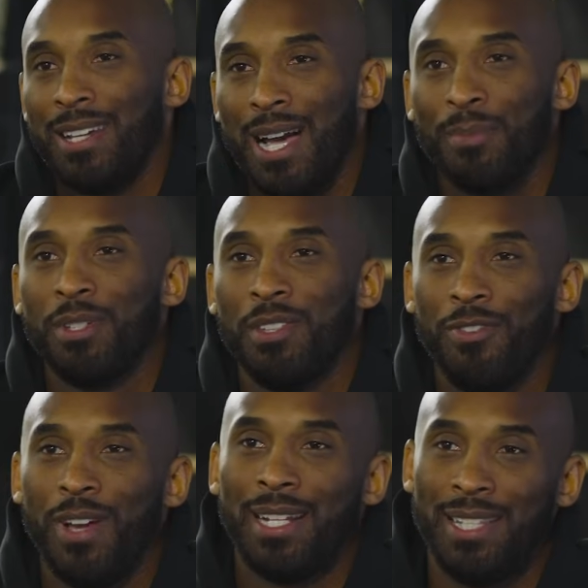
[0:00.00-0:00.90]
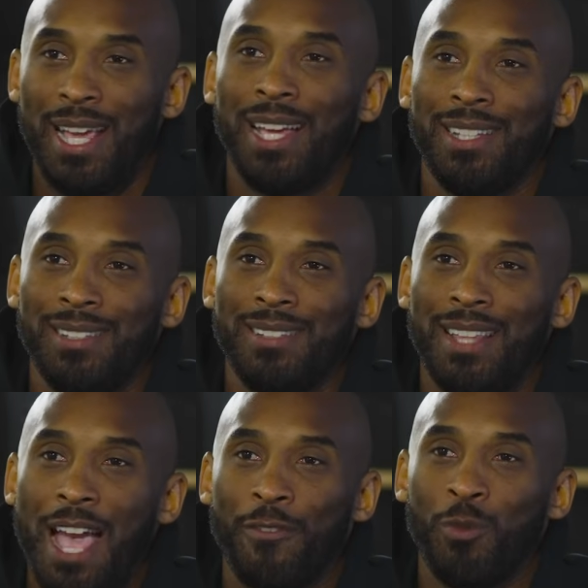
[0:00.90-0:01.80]
copped to the fact that
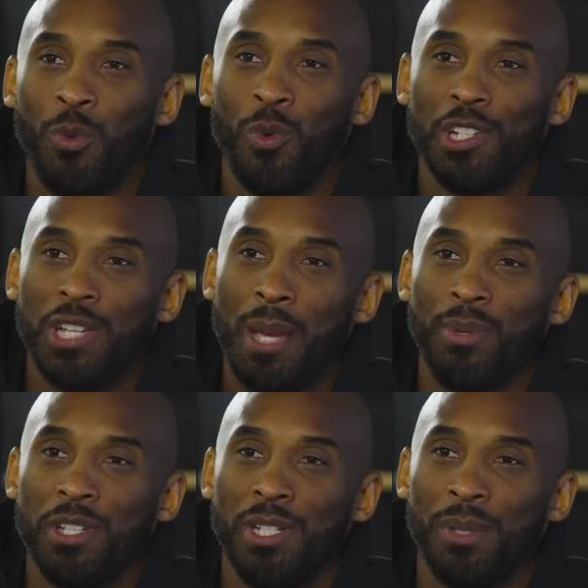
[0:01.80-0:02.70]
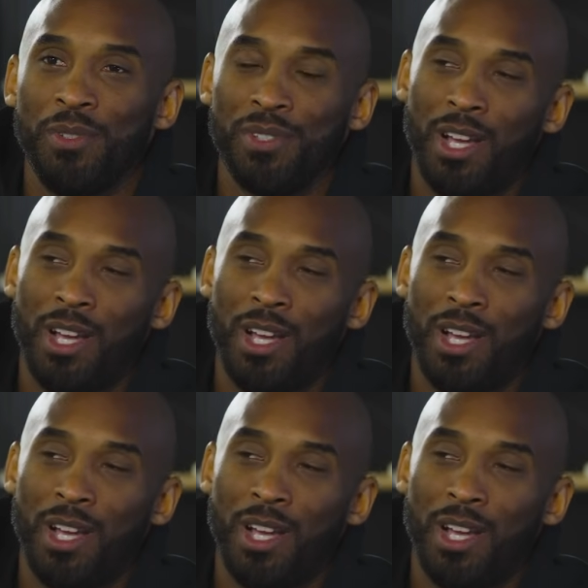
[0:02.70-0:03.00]
after we won championships, he was like,